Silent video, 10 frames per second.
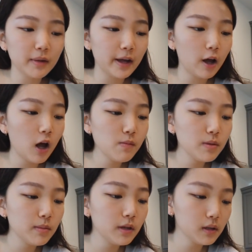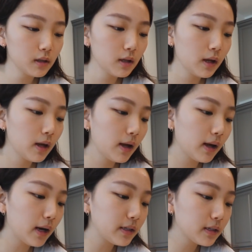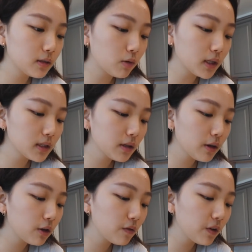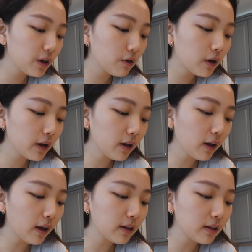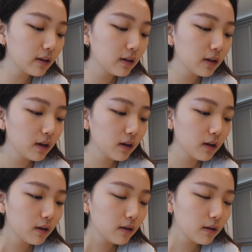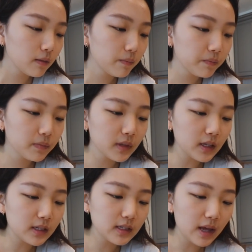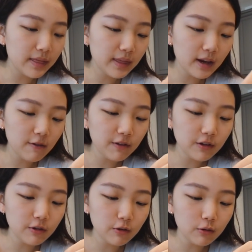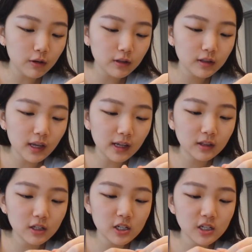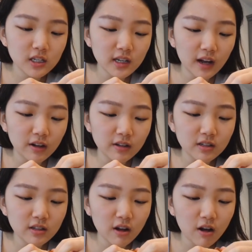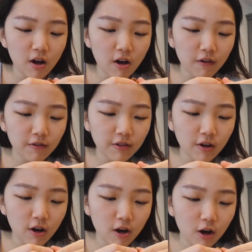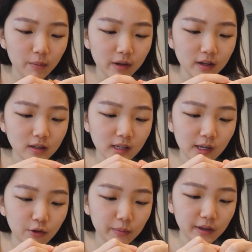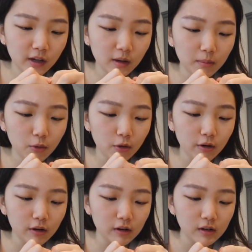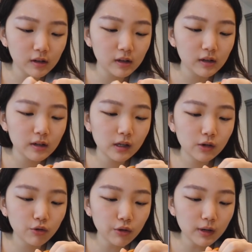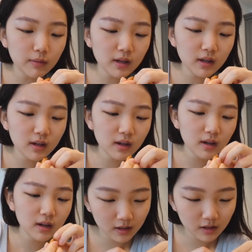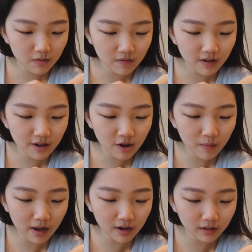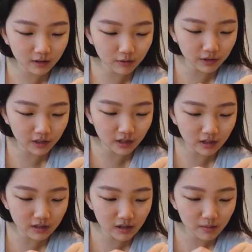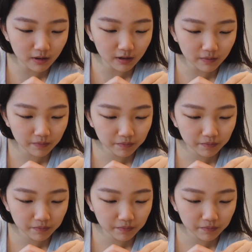my almond milk. I just watched a YouTube video on it and they said that if you take the shells off the almond, it will become more creamy. The video made it look really easy, but